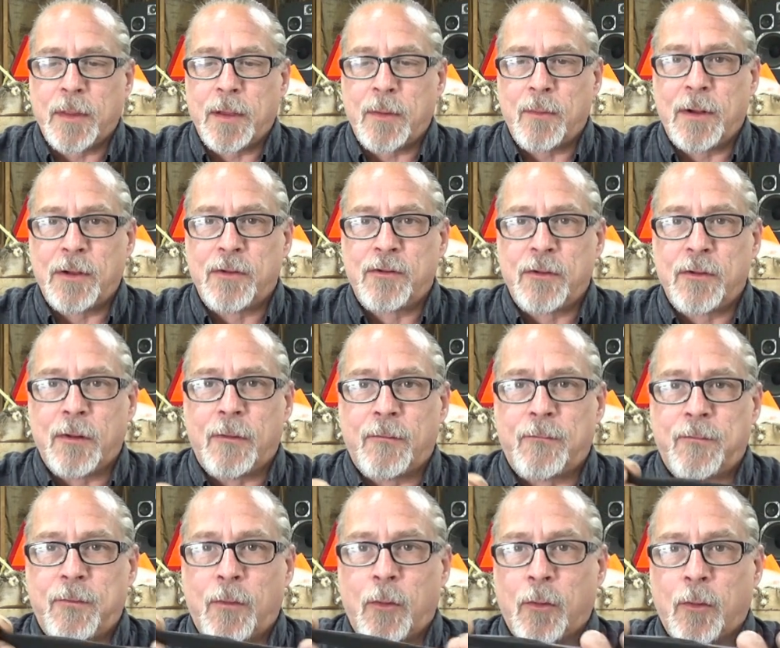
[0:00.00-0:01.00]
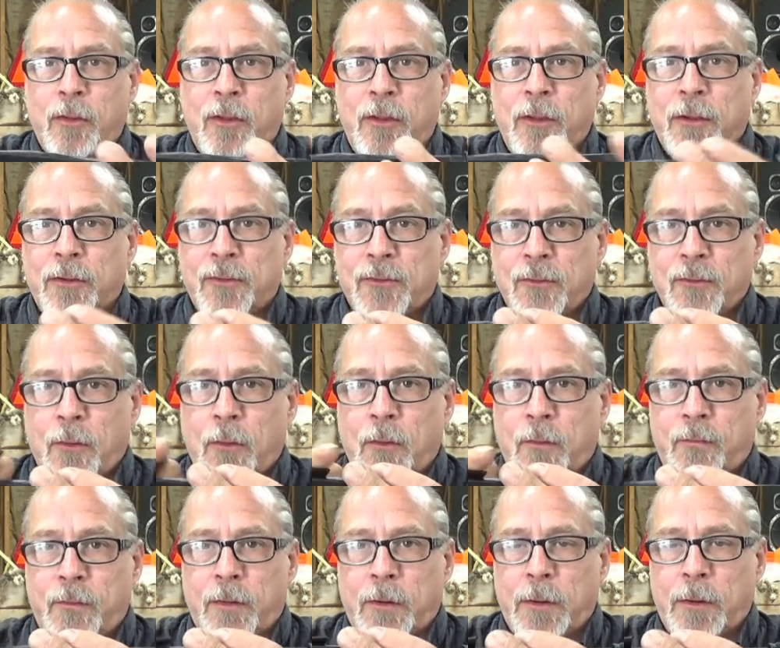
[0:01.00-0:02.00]
They want you to fold this
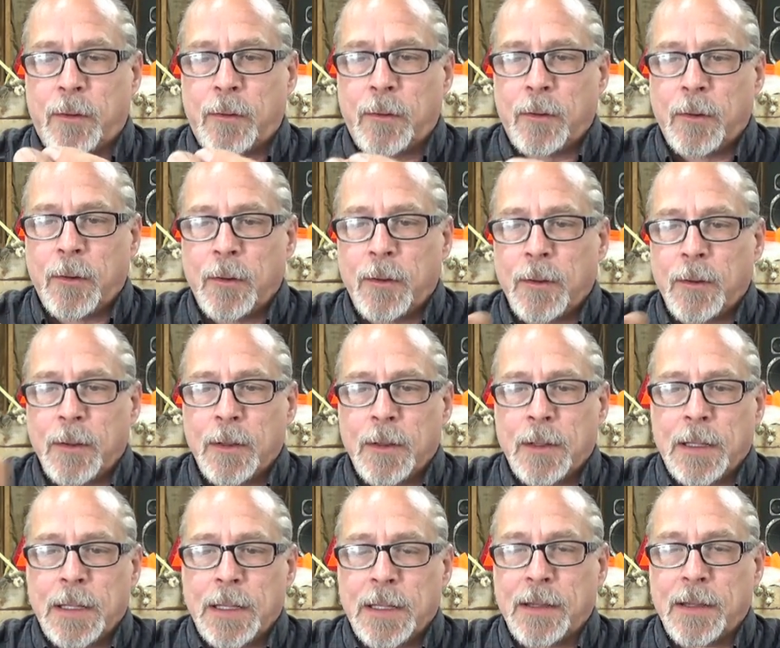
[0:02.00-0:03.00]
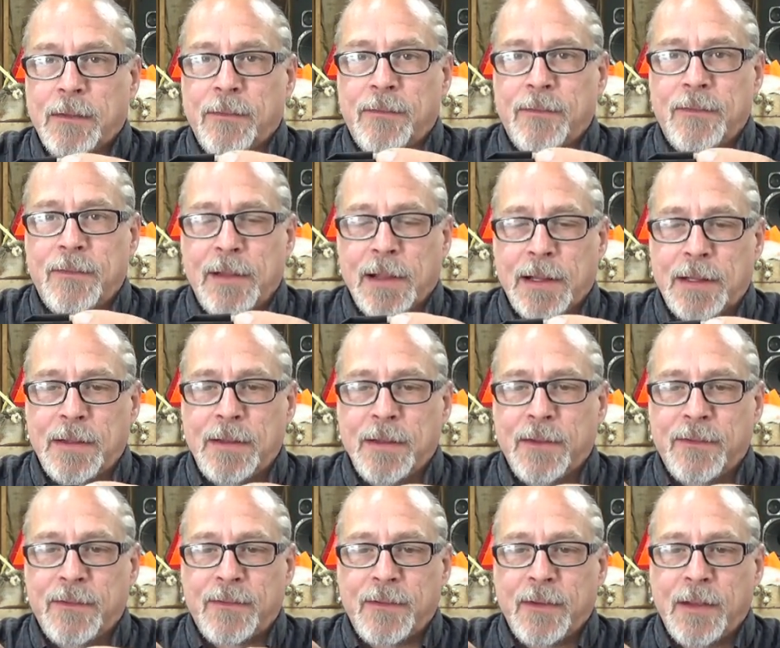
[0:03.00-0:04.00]
over and then stick
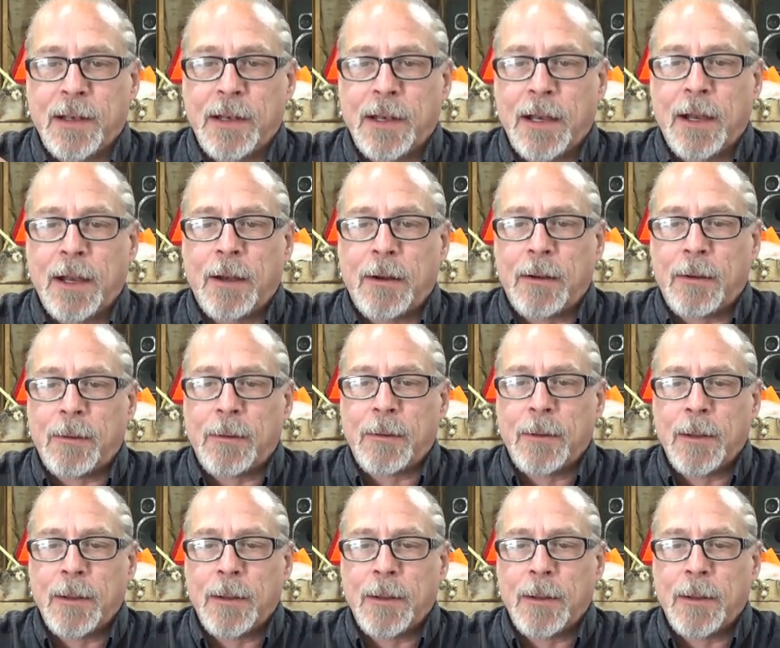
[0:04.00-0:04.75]
this in there.